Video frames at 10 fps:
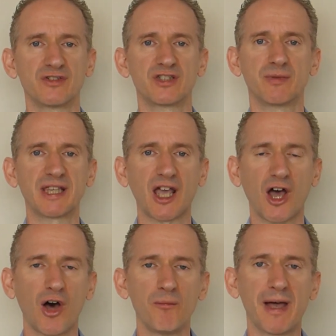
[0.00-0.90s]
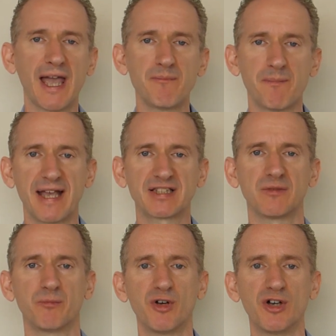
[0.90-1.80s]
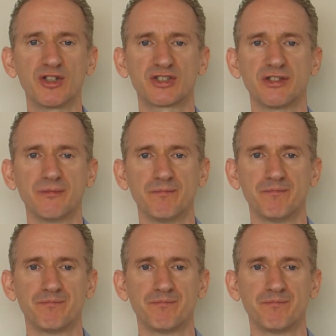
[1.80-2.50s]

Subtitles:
to become a better person?